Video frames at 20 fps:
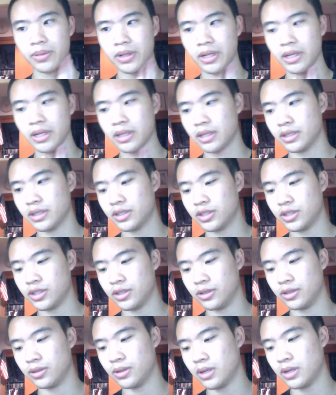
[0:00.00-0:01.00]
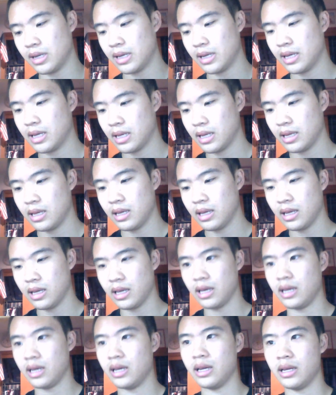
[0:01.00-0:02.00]
in the shoe,
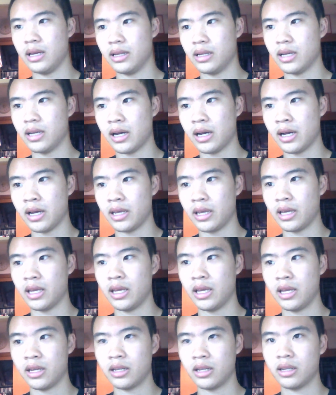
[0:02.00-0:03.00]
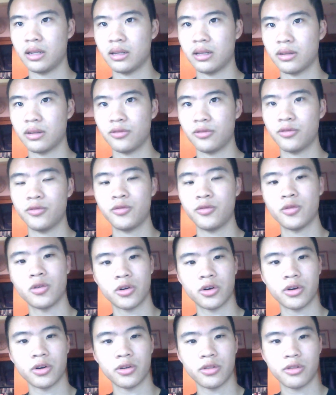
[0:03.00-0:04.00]
and I hit
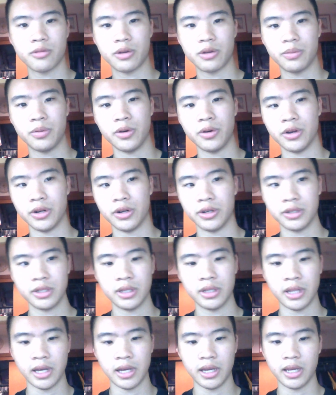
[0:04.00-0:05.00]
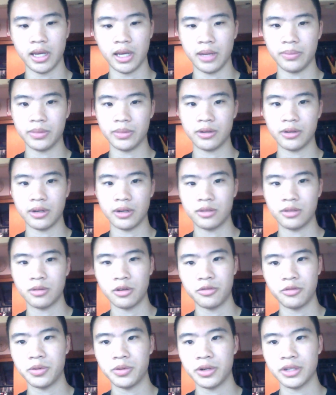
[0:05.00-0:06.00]
4 3-pointers in that game. So I had
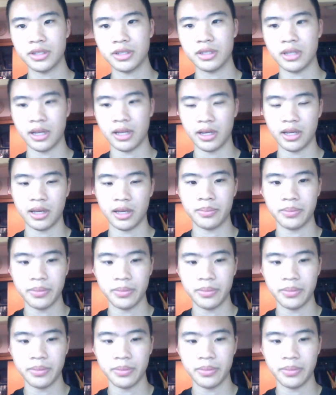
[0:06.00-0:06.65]
12 points in that game,